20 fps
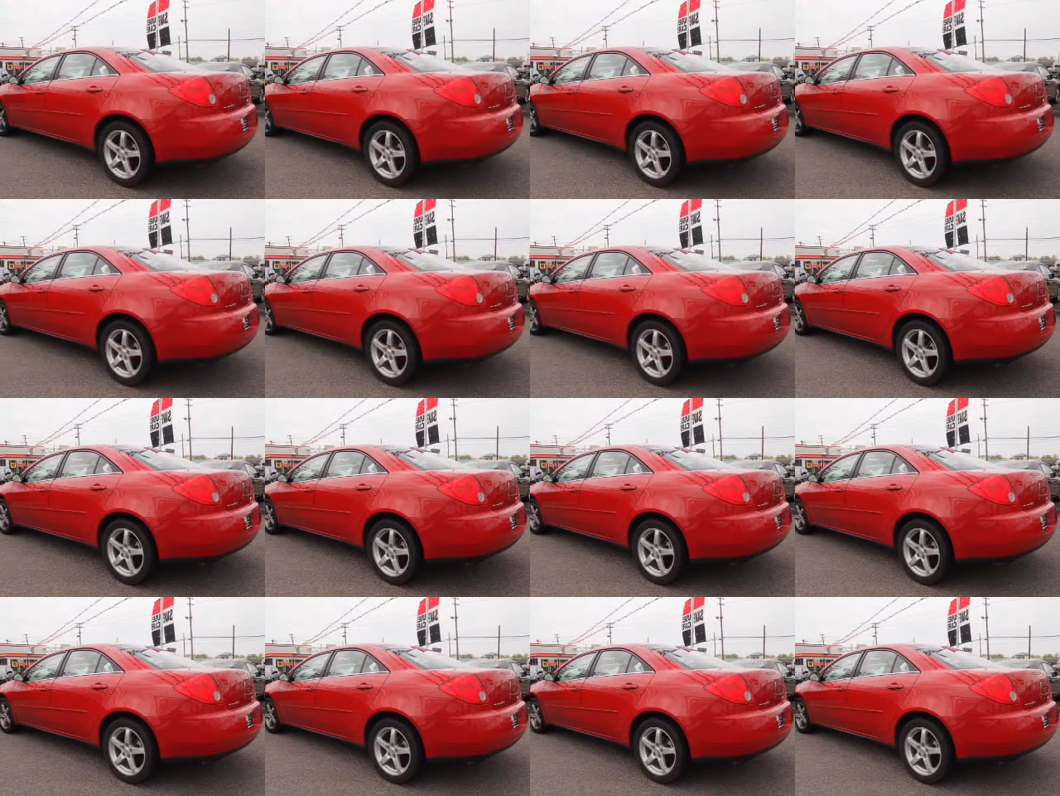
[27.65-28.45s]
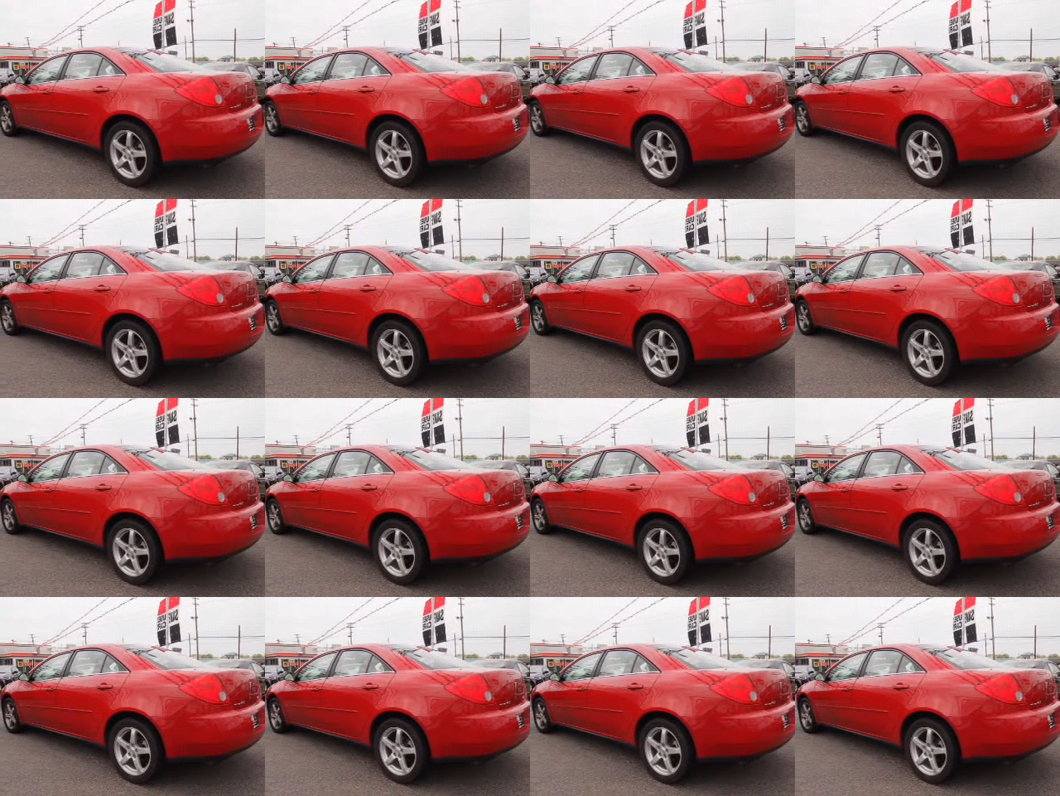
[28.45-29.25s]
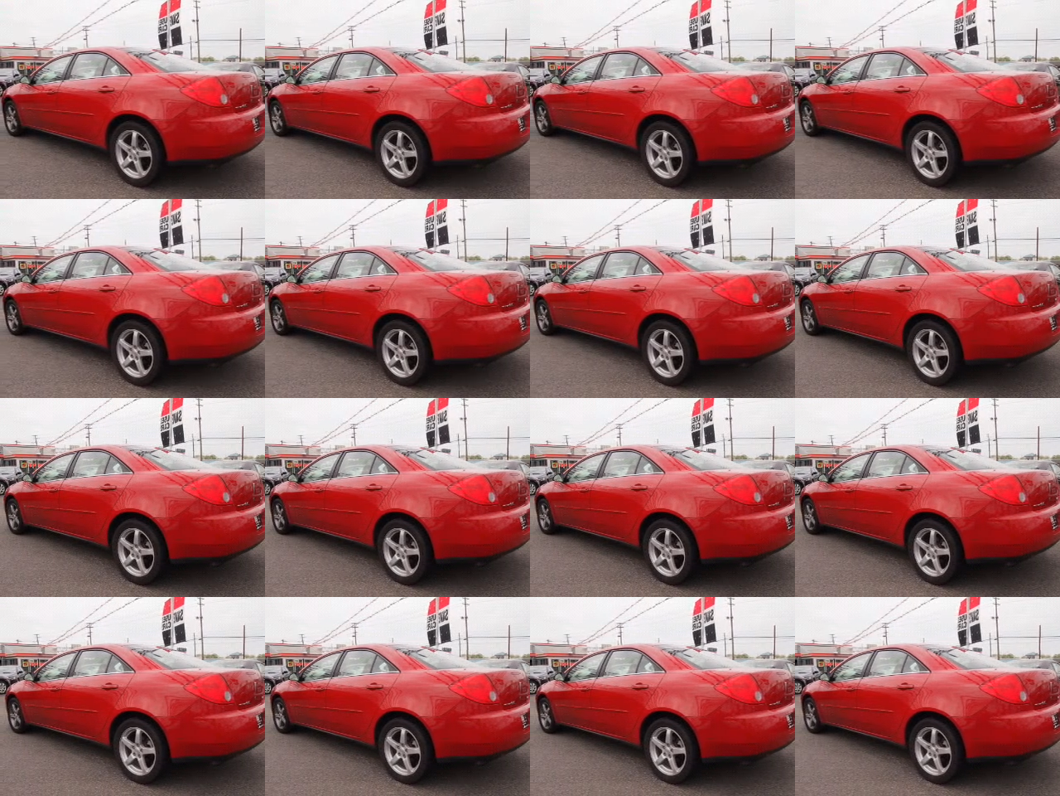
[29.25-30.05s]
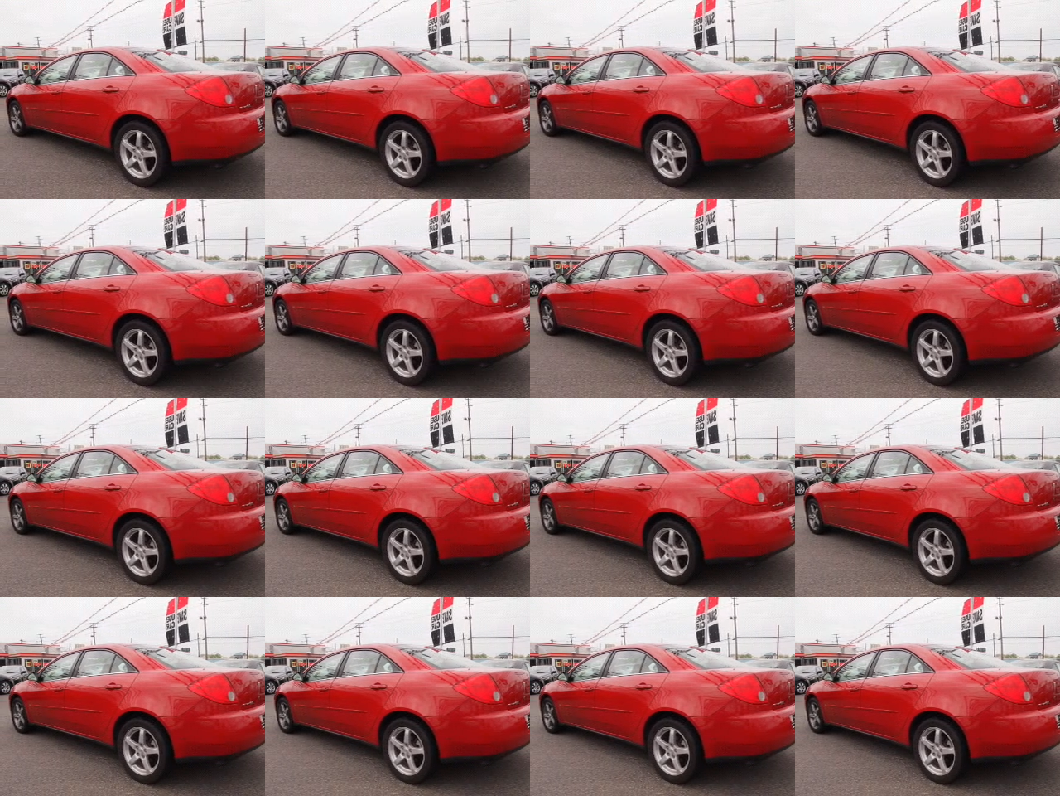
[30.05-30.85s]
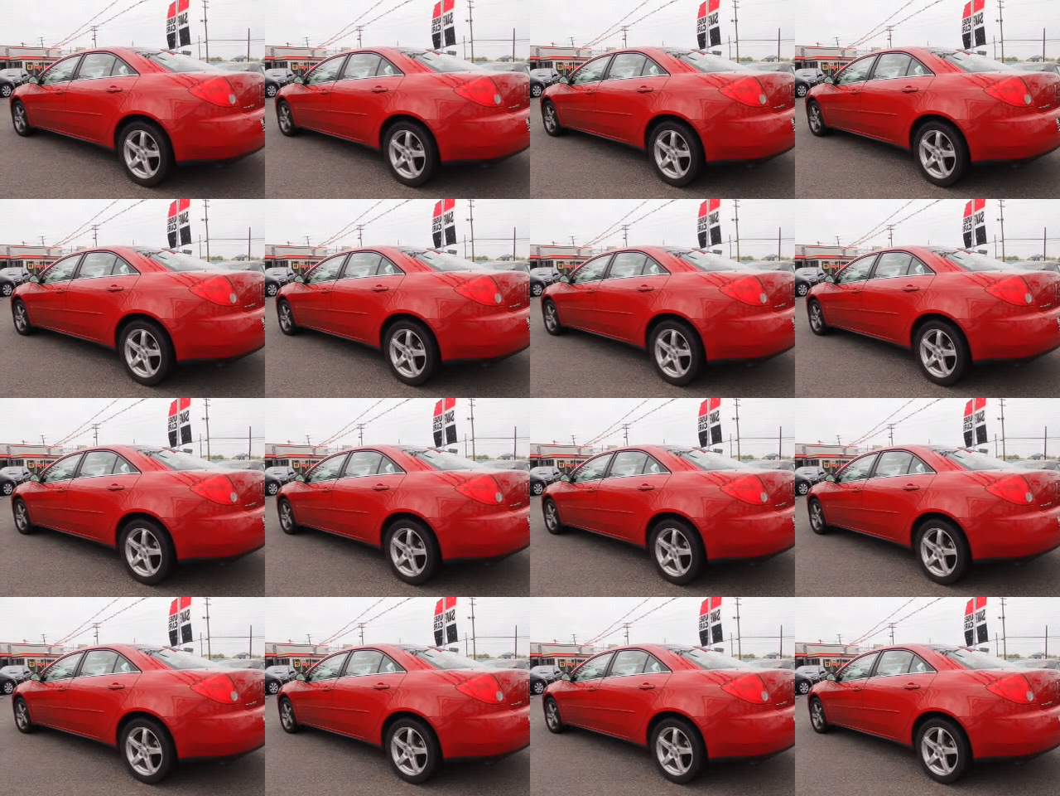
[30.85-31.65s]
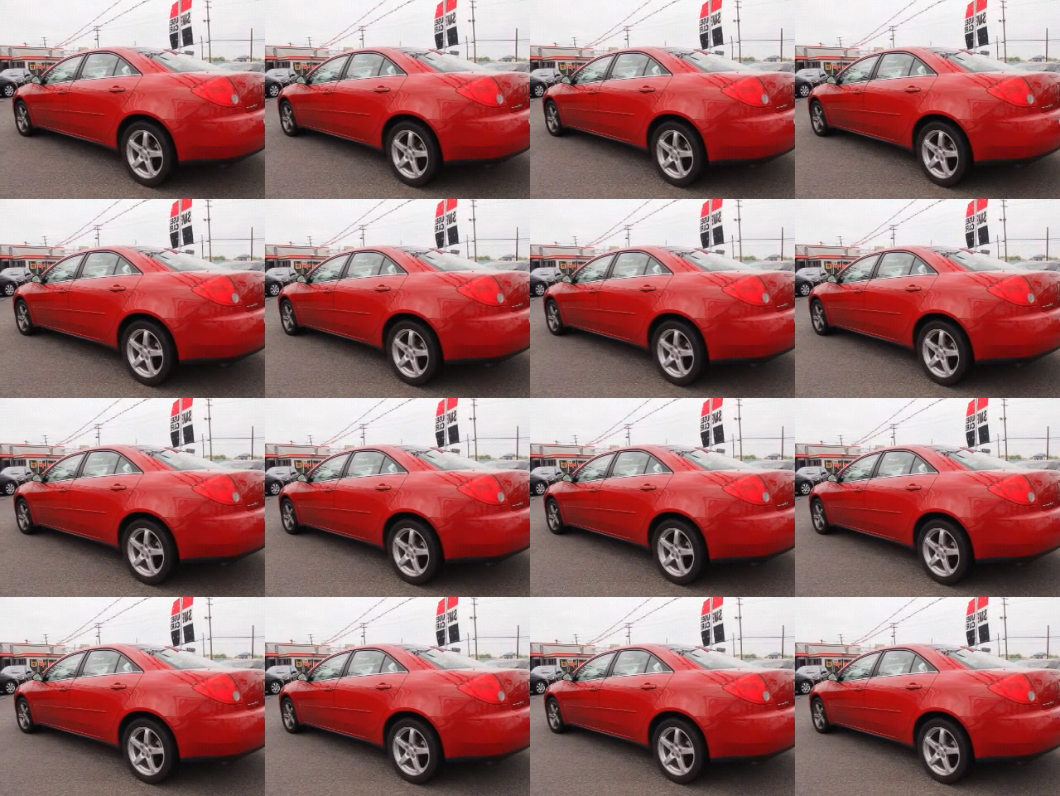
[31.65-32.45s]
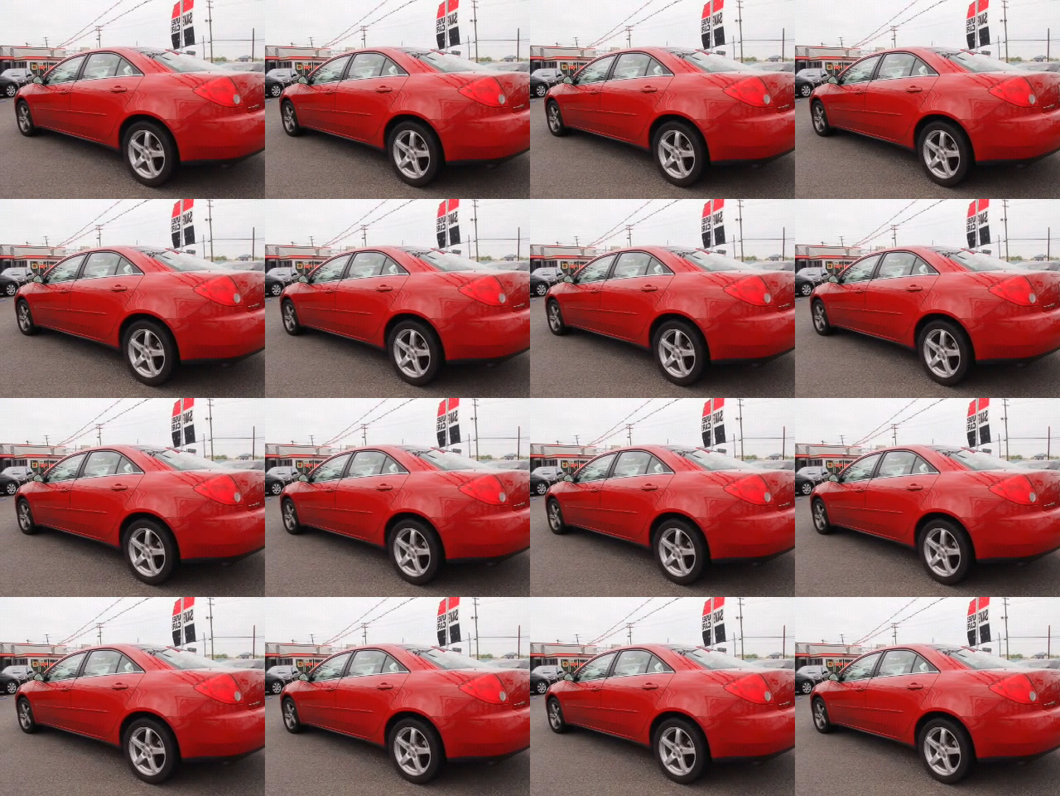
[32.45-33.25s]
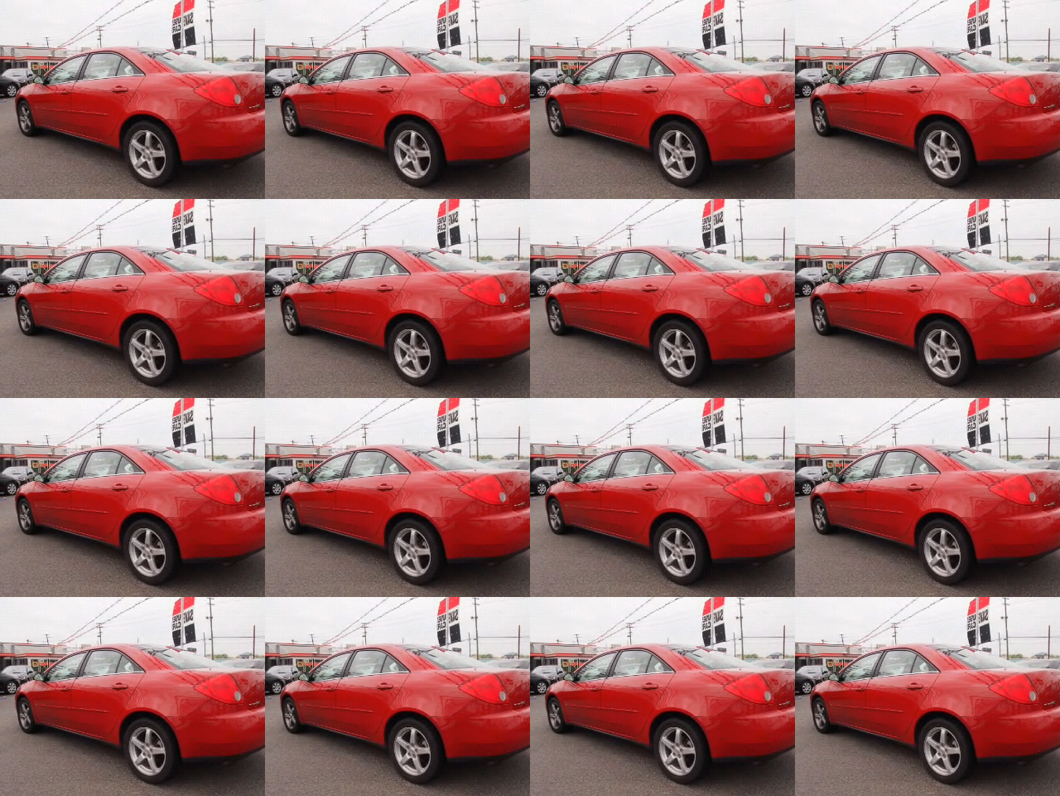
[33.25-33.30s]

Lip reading: (no speaker visible)